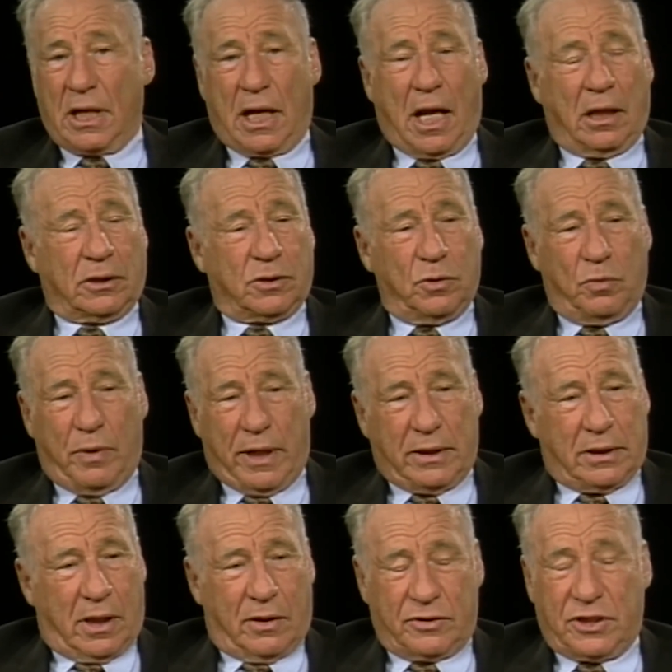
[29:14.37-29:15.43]
said, I'll do
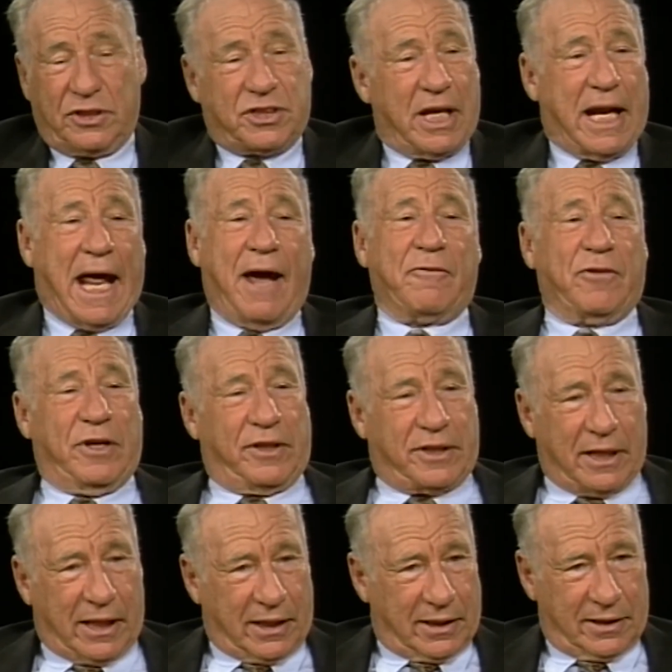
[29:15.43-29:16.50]
windows. He said
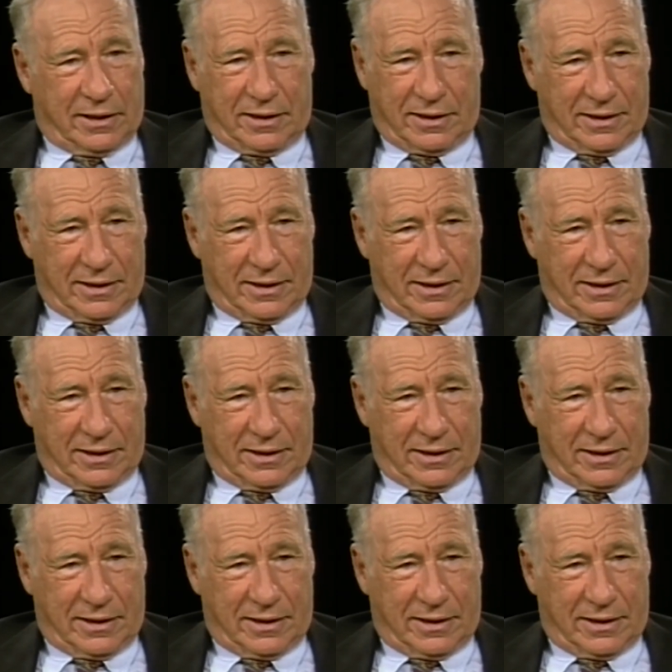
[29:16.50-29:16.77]
everything.